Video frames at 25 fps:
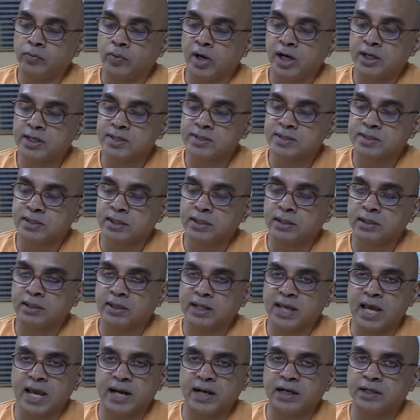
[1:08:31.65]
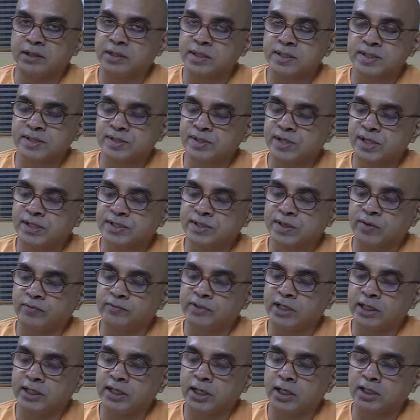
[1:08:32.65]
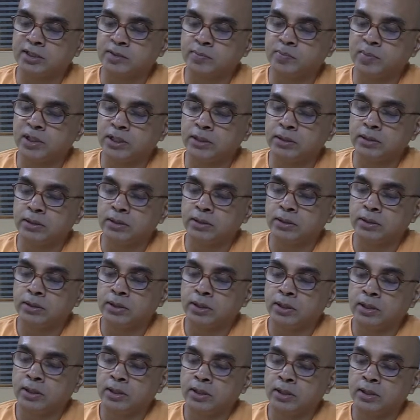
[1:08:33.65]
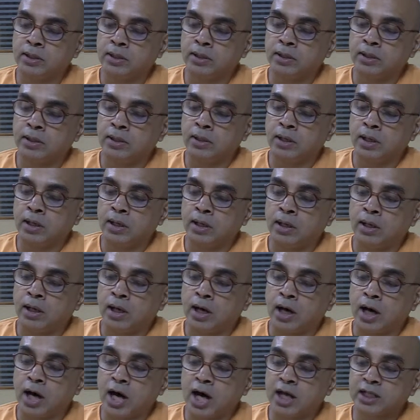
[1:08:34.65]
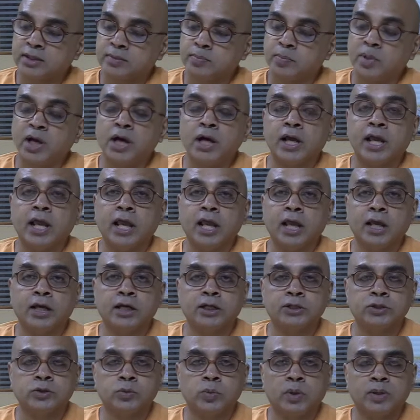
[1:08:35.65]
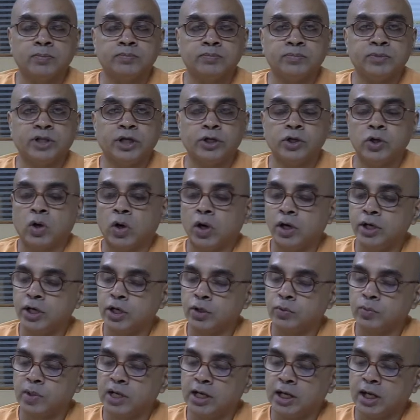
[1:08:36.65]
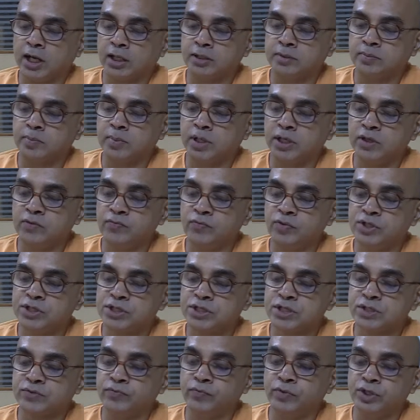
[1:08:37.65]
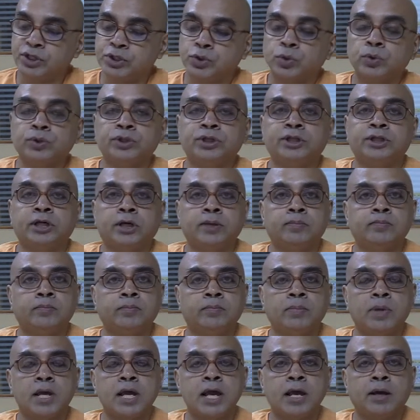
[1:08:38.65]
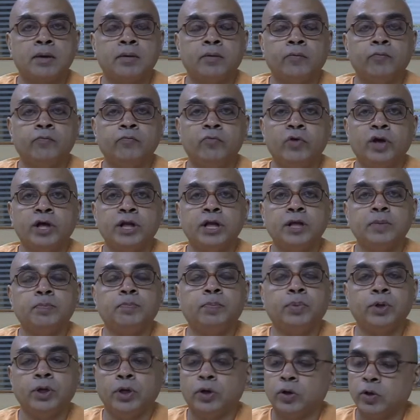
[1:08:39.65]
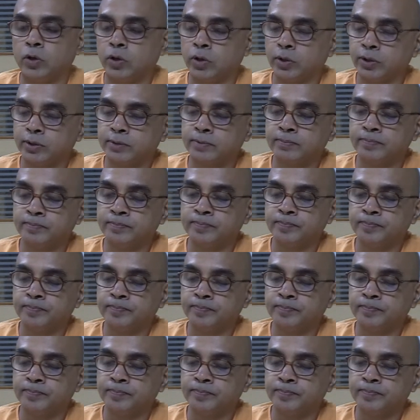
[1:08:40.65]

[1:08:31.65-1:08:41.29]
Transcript: What is the characteristics of that Atman? Atma egatvam, the non-dual Atman, which is vishuddham, very pure.